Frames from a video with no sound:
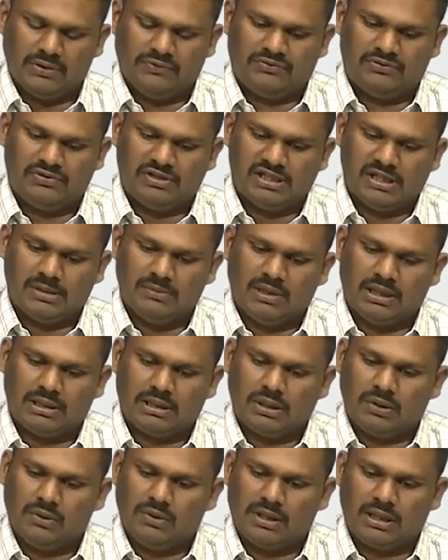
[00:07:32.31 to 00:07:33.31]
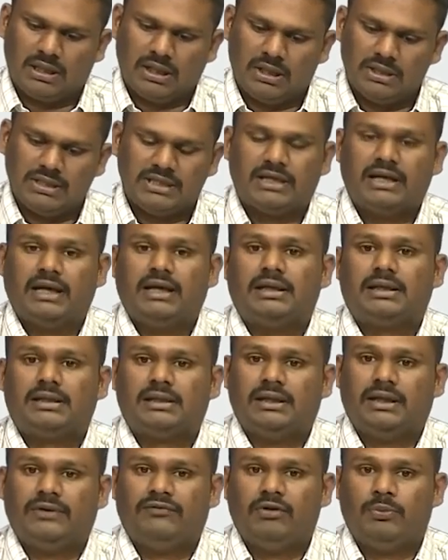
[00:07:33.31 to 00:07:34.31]
if sigma tau are conjugate,
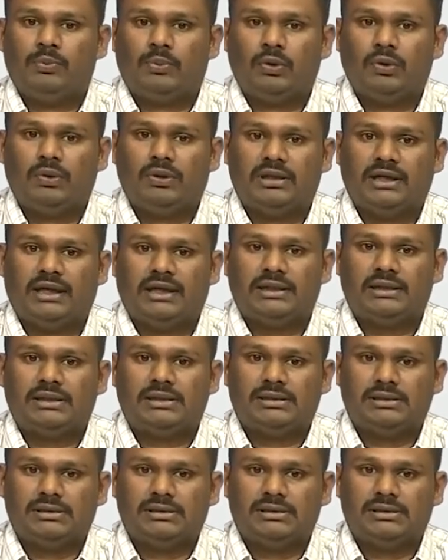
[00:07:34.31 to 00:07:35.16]
then we proved that